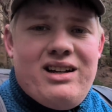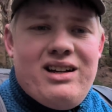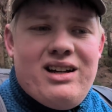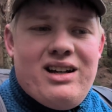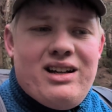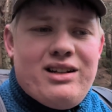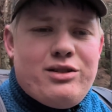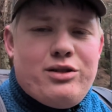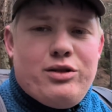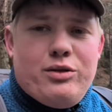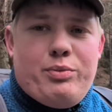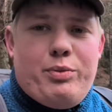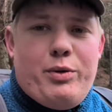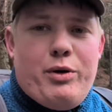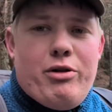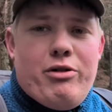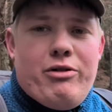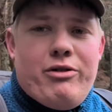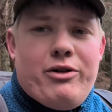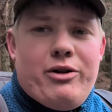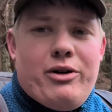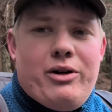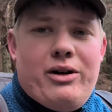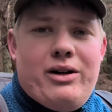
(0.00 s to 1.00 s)
That's just
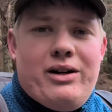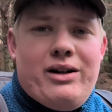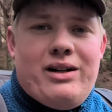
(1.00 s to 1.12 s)
beautiful.